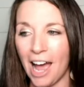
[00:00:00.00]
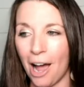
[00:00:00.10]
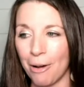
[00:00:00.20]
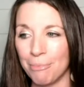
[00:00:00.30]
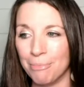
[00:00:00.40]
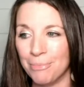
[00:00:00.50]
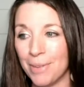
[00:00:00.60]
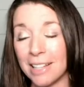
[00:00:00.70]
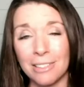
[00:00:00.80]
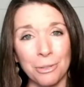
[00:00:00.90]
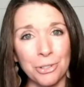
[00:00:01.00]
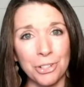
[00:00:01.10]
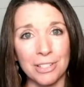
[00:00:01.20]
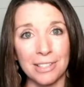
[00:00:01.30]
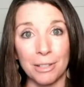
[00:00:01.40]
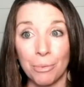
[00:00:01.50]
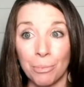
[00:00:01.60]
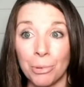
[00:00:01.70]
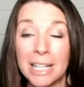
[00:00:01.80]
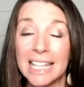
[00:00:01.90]
Um, and so it's just
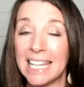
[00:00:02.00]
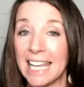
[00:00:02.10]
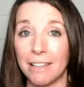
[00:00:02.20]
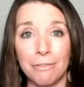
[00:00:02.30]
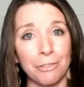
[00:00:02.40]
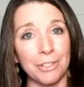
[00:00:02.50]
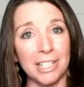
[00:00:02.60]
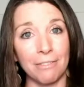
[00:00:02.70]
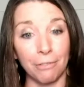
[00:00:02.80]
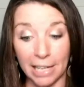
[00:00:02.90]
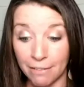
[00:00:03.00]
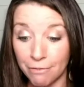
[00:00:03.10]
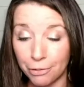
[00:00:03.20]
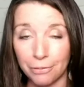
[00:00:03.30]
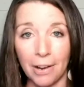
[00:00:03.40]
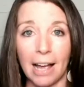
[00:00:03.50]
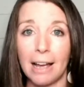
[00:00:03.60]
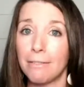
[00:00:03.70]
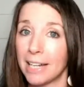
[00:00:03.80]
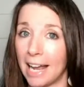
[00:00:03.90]
breathing in for in for
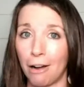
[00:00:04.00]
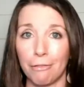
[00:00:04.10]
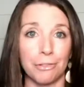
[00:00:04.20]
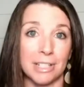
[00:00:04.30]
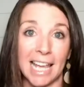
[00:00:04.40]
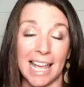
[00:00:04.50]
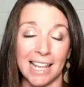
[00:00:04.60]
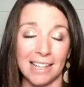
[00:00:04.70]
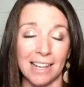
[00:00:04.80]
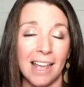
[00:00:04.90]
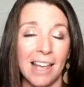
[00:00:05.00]
five and out for 10.